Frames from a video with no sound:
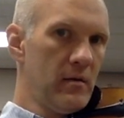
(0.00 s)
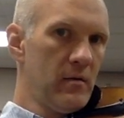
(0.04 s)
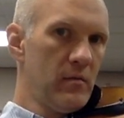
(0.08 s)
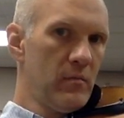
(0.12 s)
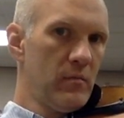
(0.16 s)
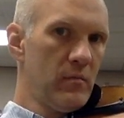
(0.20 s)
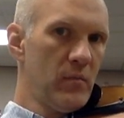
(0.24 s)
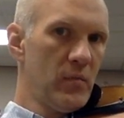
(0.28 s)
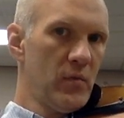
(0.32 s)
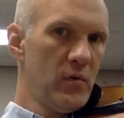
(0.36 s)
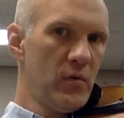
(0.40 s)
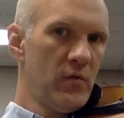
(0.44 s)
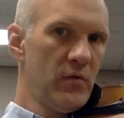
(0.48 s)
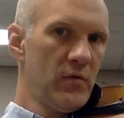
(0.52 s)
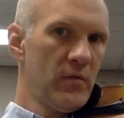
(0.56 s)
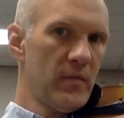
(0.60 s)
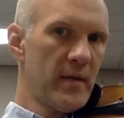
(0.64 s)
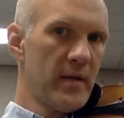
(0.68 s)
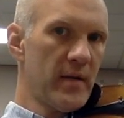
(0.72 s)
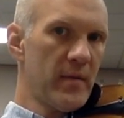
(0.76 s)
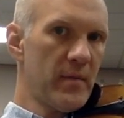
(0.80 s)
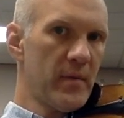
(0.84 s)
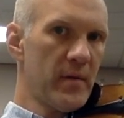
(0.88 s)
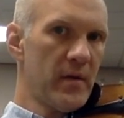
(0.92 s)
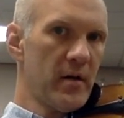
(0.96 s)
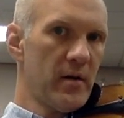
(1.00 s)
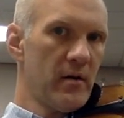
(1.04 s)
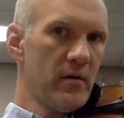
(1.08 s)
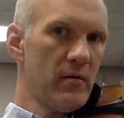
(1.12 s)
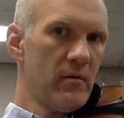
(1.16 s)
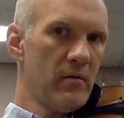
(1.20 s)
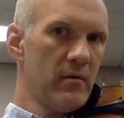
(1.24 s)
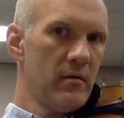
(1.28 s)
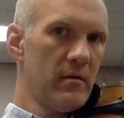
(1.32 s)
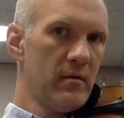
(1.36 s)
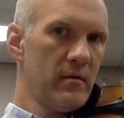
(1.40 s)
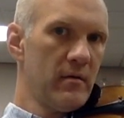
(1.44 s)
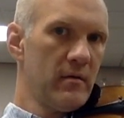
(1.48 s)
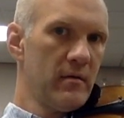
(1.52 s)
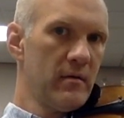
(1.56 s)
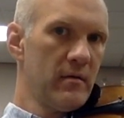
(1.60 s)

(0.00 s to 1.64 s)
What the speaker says: move my bow